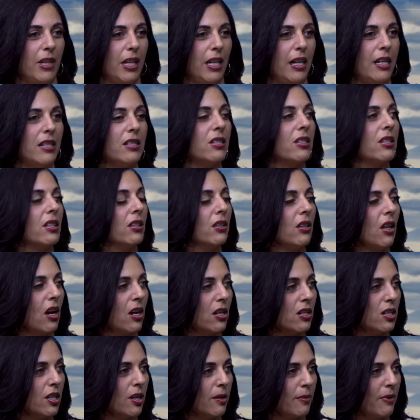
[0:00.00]
it's the
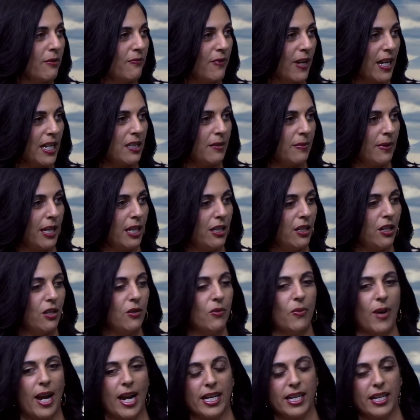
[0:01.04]
long-term investment.
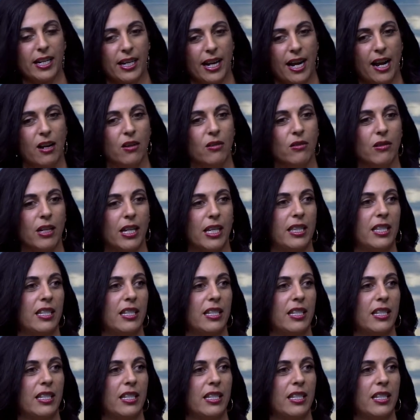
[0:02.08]
You write it out Absolutely.